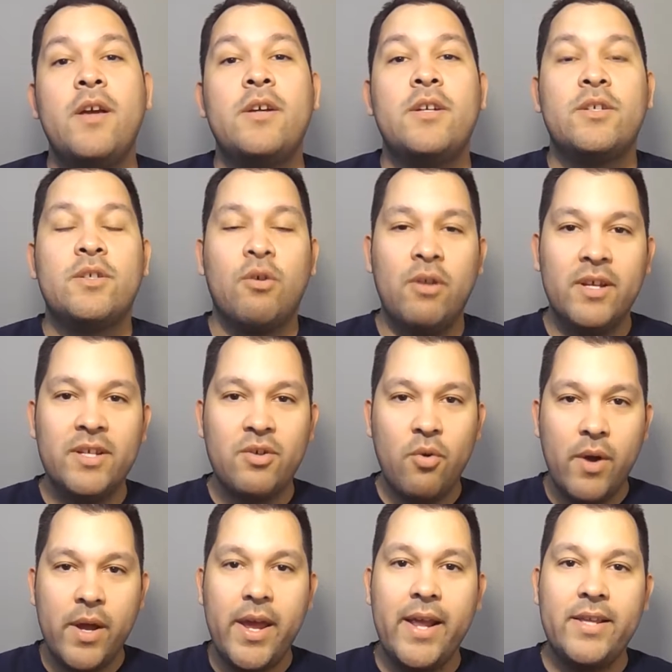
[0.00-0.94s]
So let's go
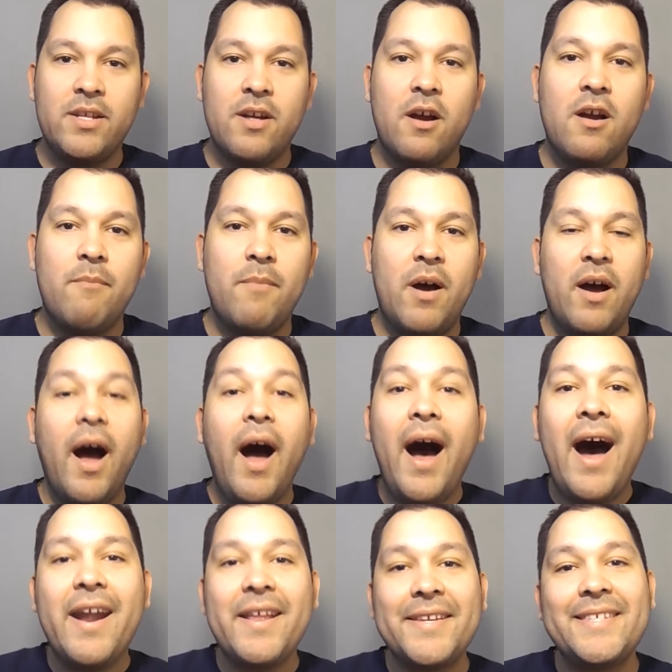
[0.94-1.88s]
ahead and talk about
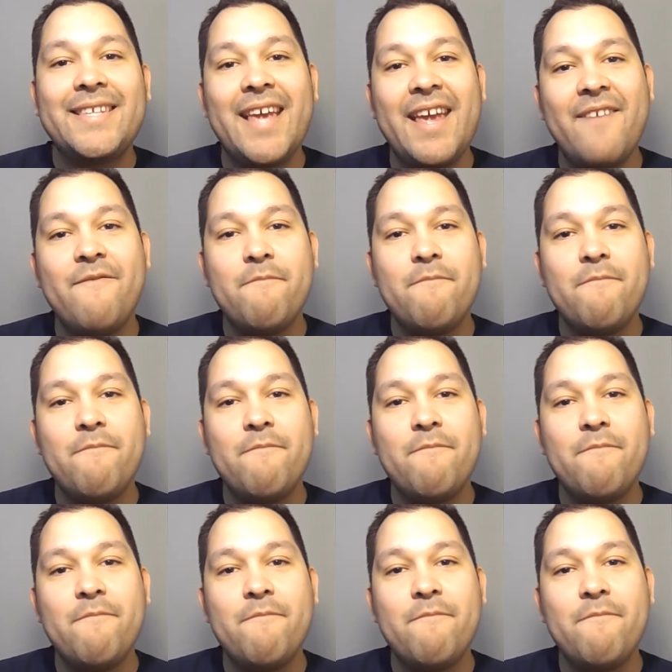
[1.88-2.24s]
how to save